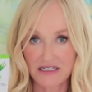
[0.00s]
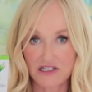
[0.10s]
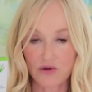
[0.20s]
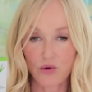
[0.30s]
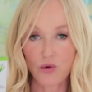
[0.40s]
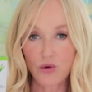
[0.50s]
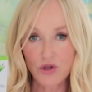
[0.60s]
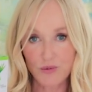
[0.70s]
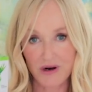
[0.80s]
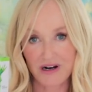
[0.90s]
So
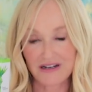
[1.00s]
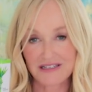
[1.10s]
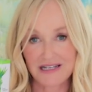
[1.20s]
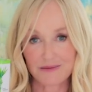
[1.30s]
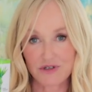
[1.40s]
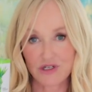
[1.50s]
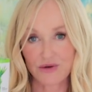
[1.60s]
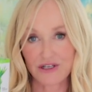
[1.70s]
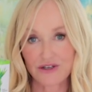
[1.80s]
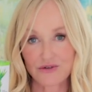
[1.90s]
all the products that I'm
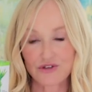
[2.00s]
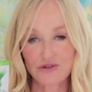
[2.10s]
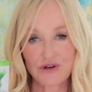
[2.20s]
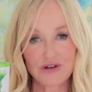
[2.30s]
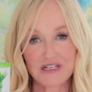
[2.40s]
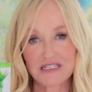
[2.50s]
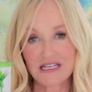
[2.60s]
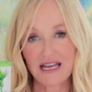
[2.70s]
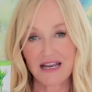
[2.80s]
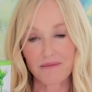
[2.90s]
showing you do not
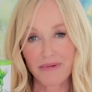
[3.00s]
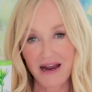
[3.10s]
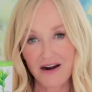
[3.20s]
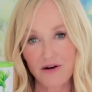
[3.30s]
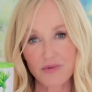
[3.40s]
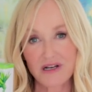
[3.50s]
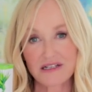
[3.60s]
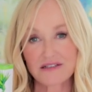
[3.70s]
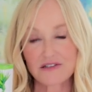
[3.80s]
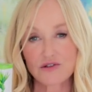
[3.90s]
contain
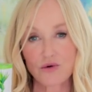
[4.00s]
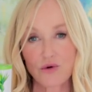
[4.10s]
parabens